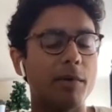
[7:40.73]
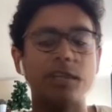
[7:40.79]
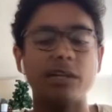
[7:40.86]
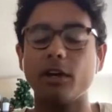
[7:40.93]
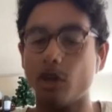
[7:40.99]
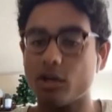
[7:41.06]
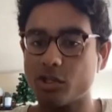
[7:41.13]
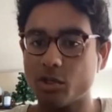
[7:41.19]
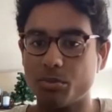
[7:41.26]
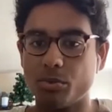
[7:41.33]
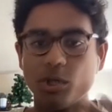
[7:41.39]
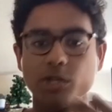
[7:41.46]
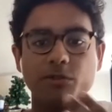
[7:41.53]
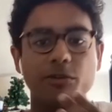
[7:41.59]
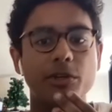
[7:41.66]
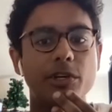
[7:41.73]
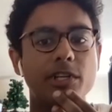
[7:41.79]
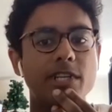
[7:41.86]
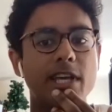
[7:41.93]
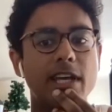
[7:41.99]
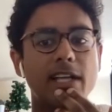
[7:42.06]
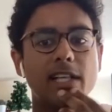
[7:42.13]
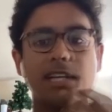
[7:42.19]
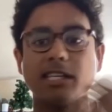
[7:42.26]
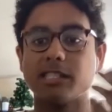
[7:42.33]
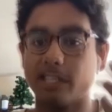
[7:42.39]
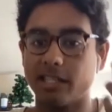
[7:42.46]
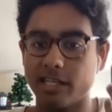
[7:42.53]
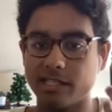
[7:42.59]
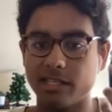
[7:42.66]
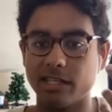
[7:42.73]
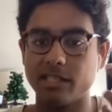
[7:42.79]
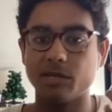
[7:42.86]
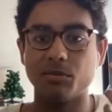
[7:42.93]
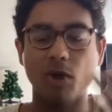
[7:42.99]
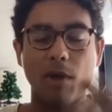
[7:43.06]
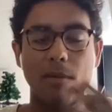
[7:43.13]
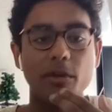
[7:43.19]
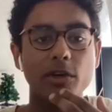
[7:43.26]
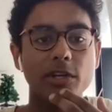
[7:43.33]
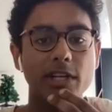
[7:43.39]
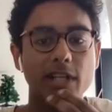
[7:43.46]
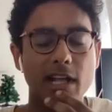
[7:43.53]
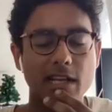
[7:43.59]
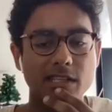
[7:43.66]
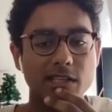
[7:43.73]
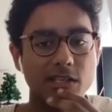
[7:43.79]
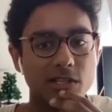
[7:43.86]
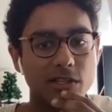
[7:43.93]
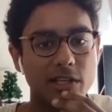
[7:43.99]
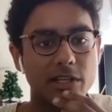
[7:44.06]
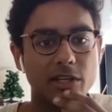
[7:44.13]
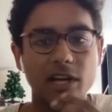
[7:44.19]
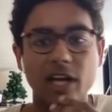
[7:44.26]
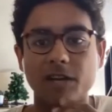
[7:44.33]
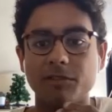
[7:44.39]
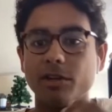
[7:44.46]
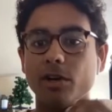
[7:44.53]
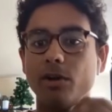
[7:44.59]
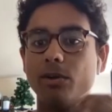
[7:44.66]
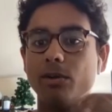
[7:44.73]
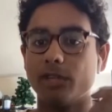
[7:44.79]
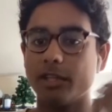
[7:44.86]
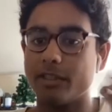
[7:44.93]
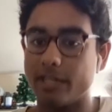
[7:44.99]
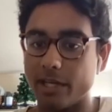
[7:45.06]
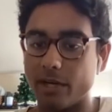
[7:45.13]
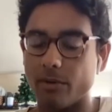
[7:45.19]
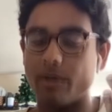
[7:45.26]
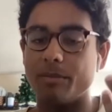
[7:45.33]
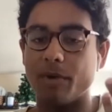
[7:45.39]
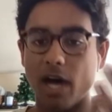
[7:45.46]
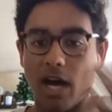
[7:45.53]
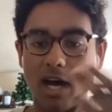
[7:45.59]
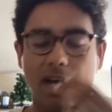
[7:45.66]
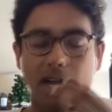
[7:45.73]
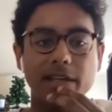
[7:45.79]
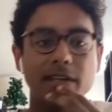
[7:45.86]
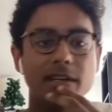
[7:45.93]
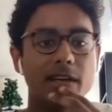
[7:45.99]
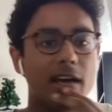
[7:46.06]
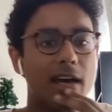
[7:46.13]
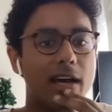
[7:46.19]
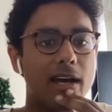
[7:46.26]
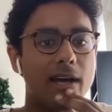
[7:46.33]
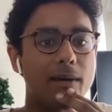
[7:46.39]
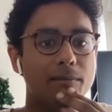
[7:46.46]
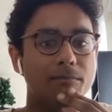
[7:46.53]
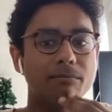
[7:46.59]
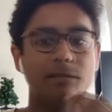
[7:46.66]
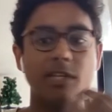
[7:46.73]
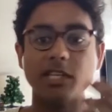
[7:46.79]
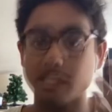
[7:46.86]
But they also push for you to take like statistics and probability classes so that you kind of know the theory behind the